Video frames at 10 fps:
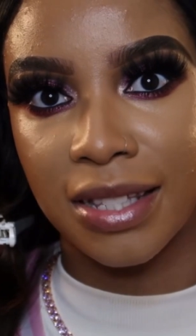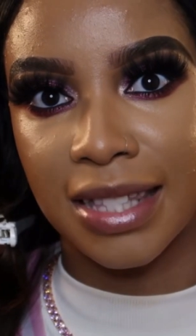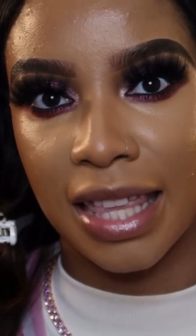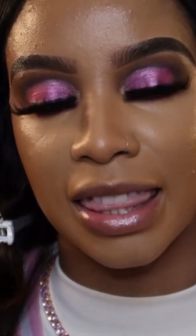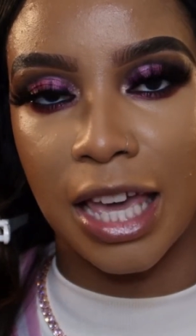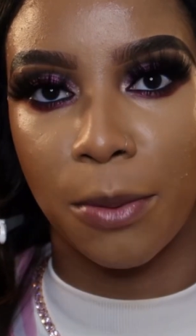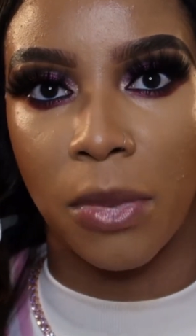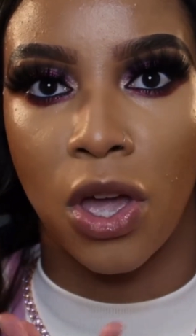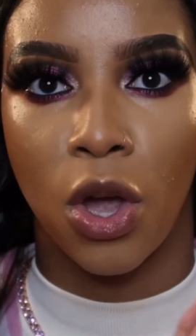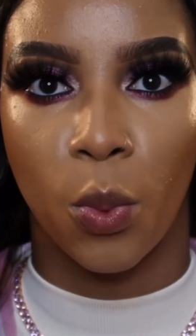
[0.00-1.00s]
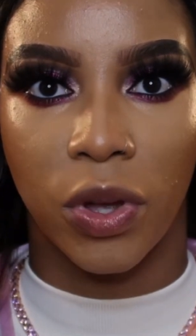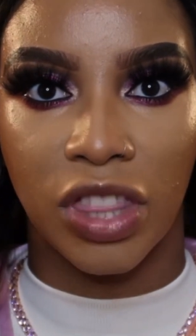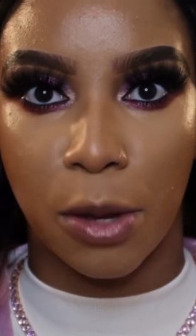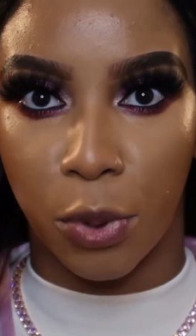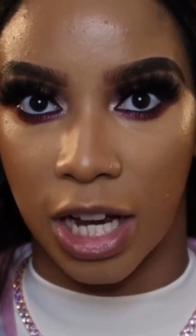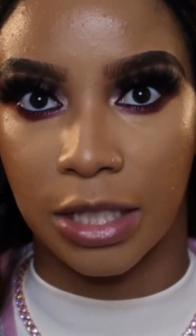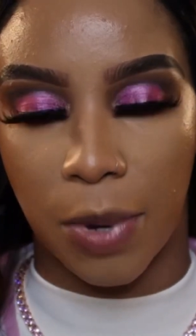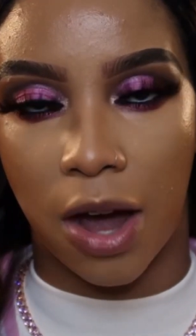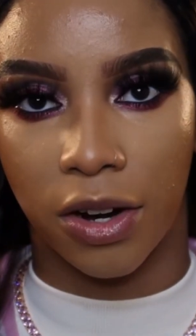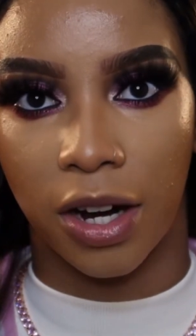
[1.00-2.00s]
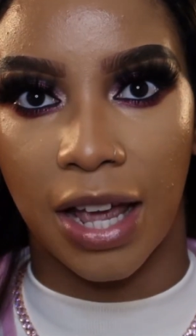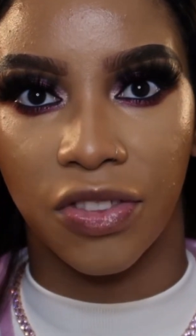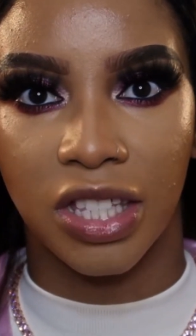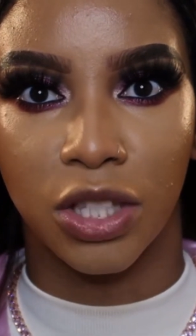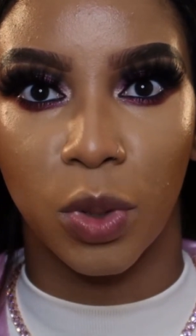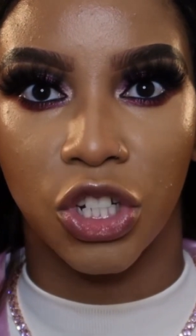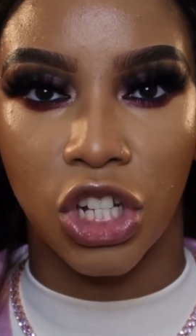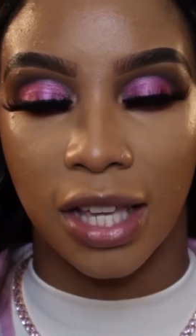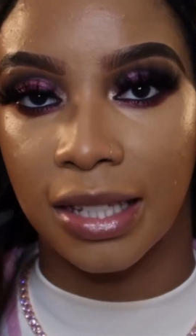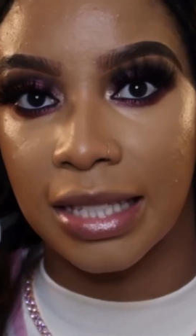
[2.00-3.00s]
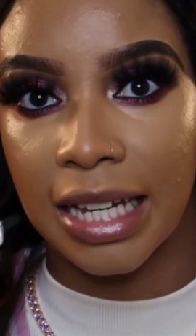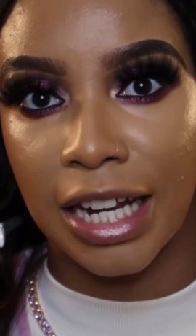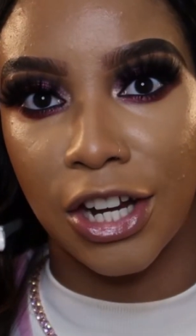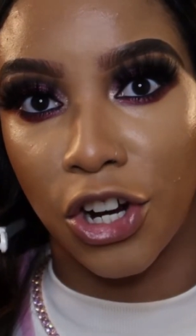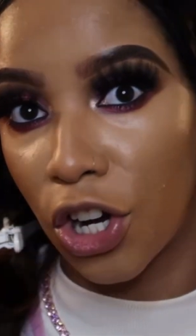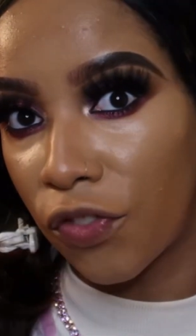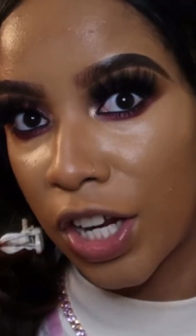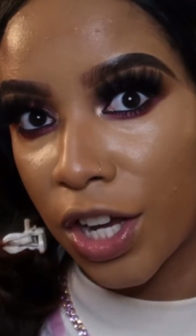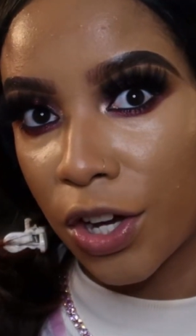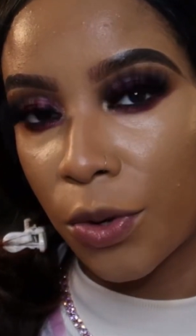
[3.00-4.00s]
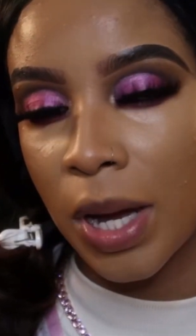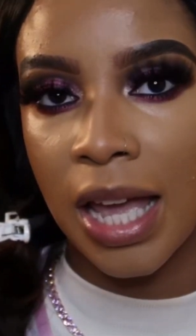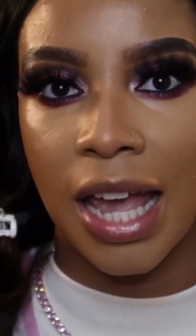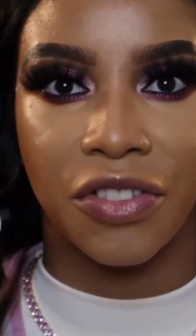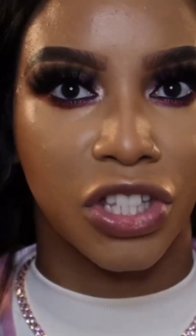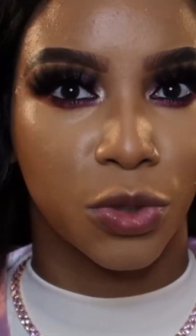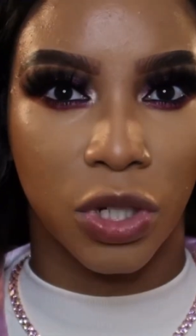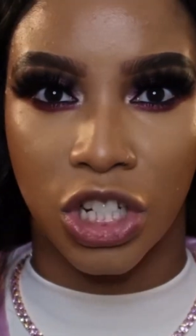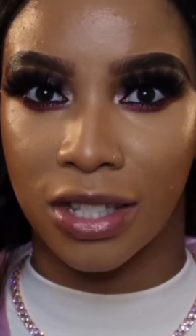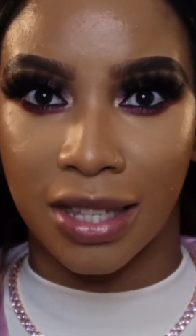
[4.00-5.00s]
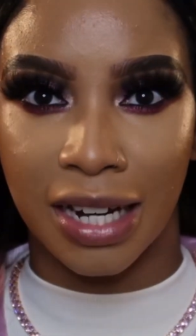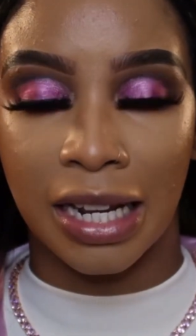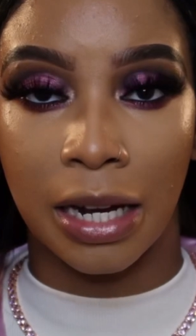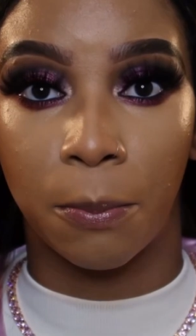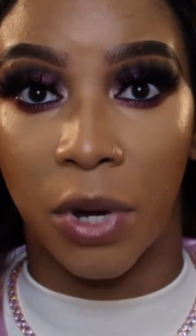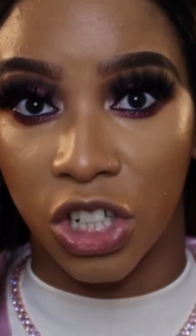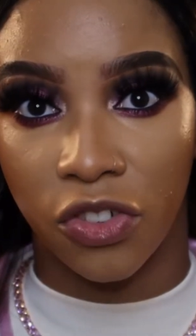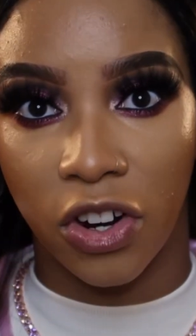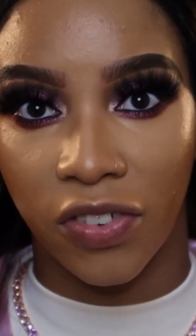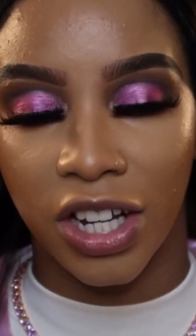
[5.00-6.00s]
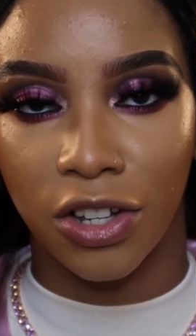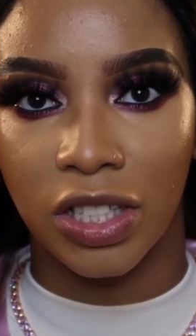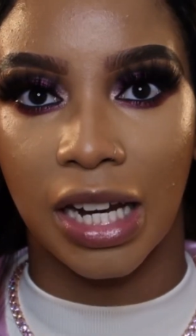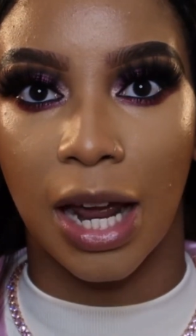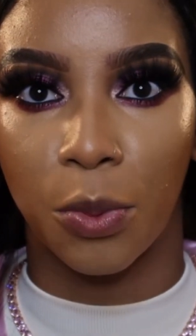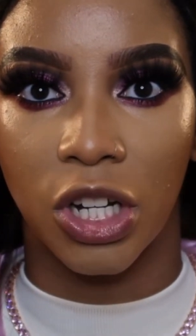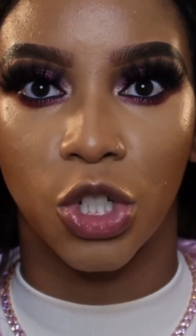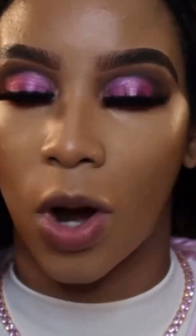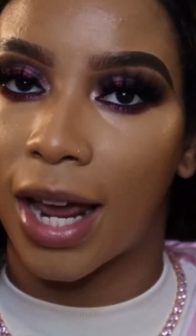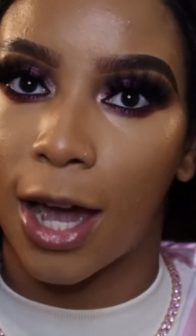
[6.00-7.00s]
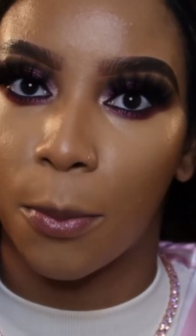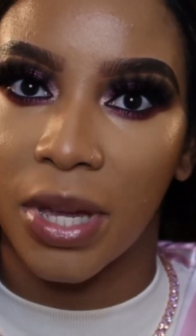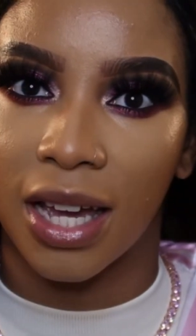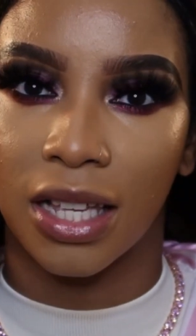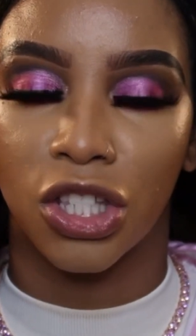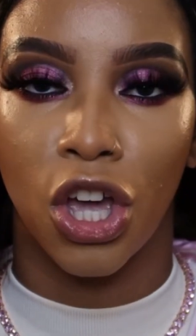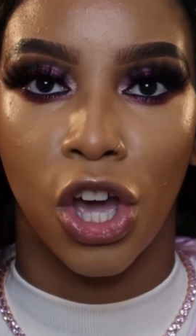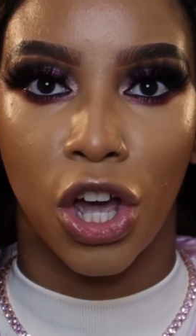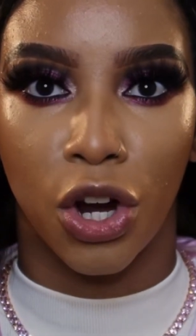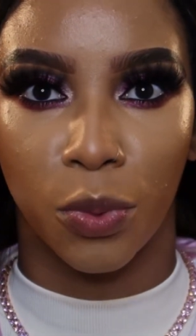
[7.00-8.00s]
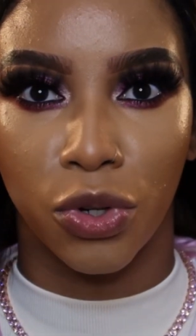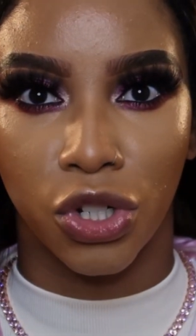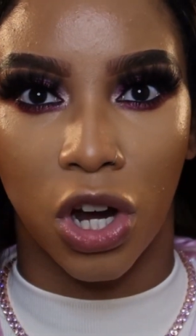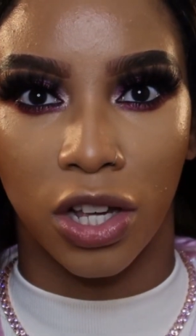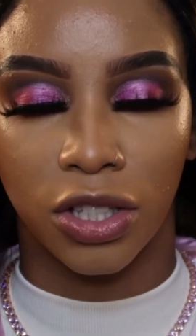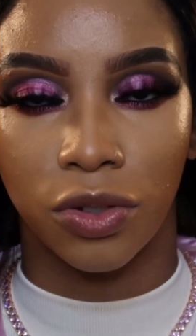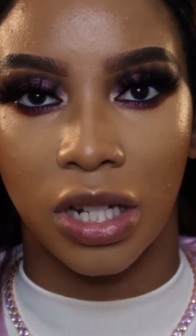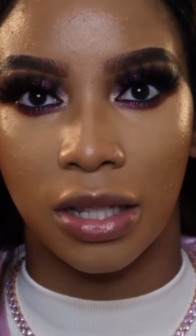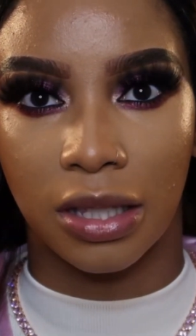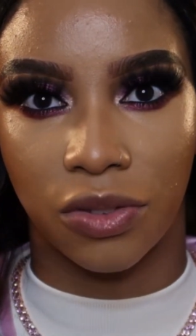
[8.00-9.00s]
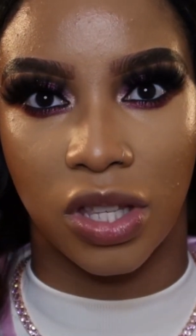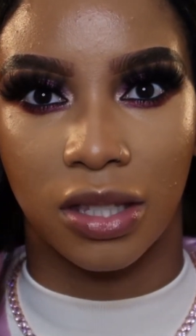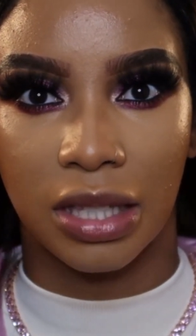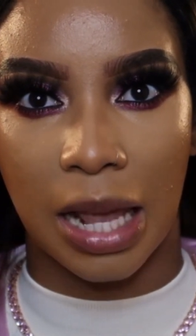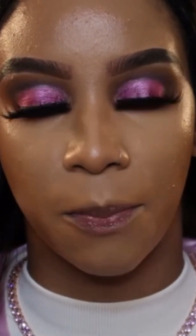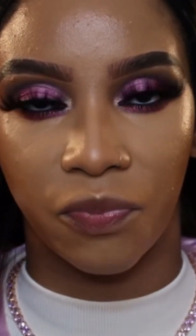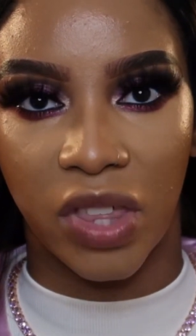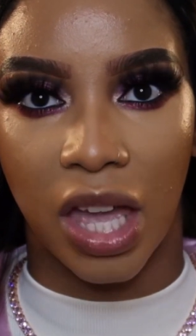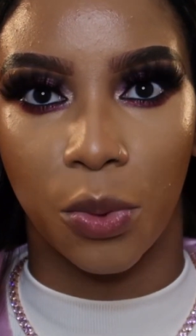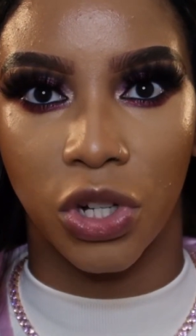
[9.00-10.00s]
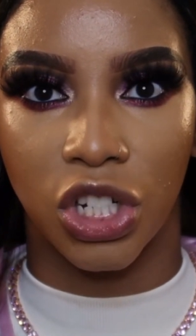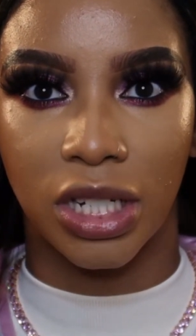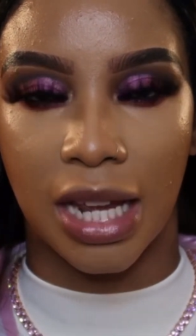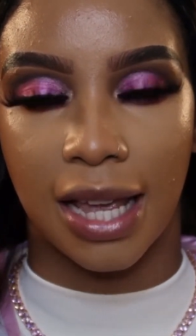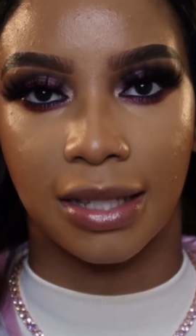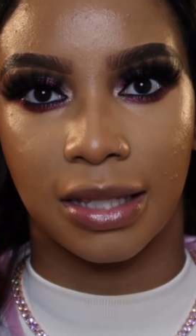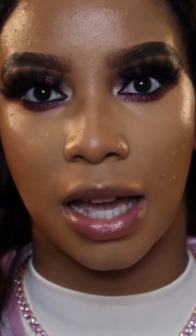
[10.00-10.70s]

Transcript: to set them with a pressed powder. And this is what Shayla did in her video, and this is what she's done in a bunch of her videos, and I want to try it out because Harush also does like the same thing where she takes